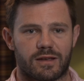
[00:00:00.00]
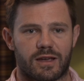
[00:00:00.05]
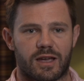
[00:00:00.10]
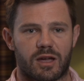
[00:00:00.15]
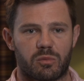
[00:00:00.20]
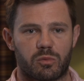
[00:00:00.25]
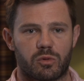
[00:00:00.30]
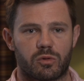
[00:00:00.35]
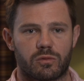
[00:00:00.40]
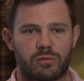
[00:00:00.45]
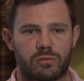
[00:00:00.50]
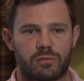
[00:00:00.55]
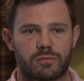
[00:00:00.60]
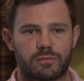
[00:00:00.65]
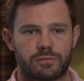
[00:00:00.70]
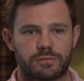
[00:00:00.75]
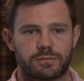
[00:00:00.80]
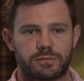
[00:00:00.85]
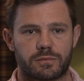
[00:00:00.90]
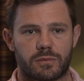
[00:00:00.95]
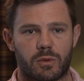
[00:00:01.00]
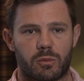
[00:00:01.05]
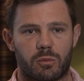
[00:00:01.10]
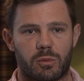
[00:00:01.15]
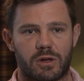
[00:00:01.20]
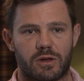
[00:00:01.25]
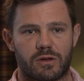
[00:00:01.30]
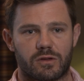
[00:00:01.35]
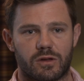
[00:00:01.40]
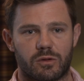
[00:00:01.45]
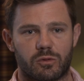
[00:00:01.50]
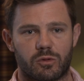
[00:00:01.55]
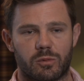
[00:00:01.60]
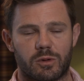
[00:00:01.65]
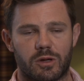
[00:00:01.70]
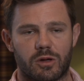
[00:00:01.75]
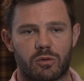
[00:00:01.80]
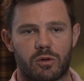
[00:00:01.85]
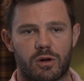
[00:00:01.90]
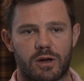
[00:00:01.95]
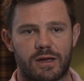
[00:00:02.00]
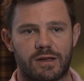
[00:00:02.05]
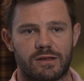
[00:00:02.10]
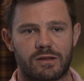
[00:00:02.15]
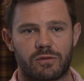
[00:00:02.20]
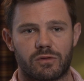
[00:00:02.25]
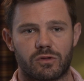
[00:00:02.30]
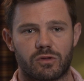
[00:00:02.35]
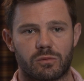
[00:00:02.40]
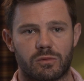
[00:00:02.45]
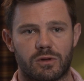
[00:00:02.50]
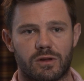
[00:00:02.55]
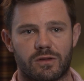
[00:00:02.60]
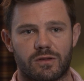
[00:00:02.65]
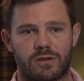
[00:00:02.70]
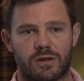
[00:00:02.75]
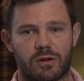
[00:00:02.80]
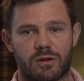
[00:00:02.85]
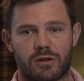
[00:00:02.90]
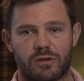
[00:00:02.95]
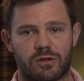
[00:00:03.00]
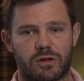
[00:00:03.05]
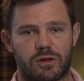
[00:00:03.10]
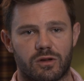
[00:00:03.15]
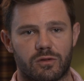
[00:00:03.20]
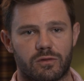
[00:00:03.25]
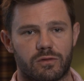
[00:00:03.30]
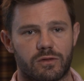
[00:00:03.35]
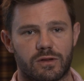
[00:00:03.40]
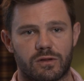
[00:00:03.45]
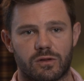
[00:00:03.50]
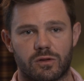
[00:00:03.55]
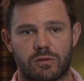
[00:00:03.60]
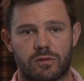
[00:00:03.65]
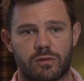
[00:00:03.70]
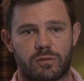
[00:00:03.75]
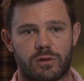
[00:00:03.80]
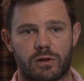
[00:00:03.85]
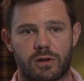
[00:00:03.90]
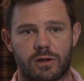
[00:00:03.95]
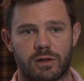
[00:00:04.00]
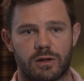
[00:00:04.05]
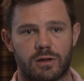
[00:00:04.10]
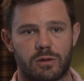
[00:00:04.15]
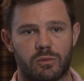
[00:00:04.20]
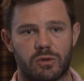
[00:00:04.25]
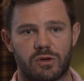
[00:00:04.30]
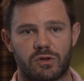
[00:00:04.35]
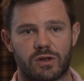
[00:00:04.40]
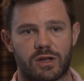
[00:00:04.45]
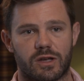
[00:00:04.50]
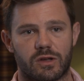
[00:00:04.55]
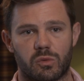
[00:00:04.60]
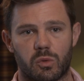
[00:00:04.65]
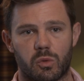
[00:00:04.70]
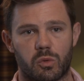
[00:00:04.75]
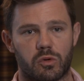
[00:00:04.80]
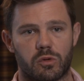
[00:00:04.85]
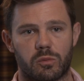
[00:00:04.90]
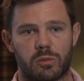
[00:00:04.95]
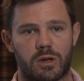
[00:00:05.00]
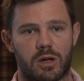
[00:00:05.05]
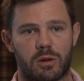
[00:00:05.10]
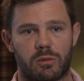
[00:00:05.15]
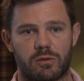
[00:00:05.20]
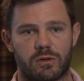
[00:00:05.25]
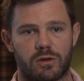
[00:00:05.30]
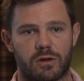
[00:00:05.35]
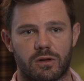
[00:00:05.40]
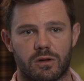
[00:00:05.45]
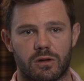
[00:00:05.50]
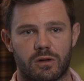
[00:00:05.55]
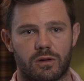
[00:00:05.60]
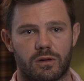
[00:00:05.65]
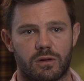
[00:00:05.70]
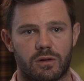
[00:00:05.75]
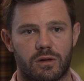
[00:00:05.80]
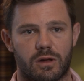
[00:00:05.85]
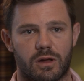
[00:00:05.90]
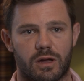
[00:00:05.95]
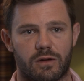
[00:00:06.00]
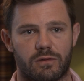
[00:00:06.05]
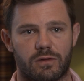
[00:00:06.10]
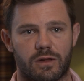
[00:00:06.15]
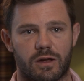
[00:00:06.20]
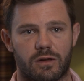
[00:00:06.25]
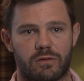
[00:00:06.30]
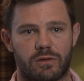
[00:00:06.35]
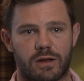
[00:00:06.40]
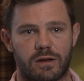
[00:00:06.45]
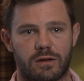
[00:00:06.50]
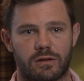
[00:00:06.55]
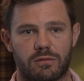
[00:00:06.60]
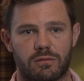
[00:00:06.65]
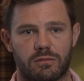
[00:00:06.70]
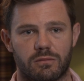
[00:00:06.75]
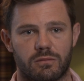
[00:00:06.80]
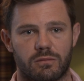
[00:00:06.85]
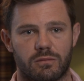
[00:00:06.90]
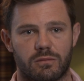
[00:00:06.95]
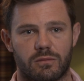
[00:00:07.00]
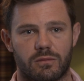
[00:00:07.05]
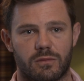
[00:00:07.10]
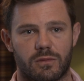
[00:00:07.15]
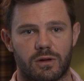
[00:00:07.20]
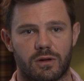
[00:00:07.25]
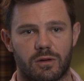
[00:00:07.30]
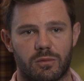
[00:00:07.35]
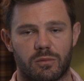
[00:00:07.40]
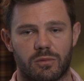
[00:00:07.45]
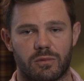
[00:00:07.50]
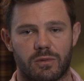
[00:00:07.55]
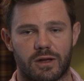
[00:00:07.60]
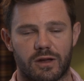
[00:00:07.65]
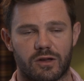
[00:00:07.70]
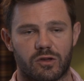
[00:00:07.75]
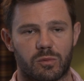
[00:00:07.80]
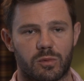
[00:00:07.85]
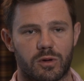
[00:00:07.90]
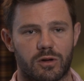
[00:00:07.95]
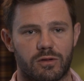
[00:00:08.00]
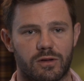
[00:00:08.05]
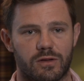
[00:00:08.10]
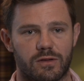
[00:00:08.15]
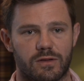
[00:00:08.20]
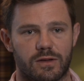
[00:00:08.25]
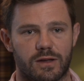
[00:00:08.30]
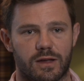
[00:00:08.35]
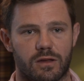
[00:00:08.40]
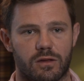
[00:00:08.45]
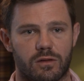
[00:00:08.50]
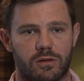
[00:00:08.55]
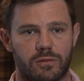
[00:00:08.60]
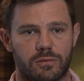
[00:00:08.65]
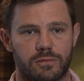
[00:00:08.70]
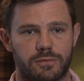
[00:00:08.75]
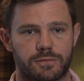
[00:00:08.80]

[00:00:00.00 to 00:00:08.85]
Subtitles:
to happen, because it would have been quite easy for somebody to say, actually, you're not fit enough to fly, in which case we wouldn't have been able to have that event, that experience together.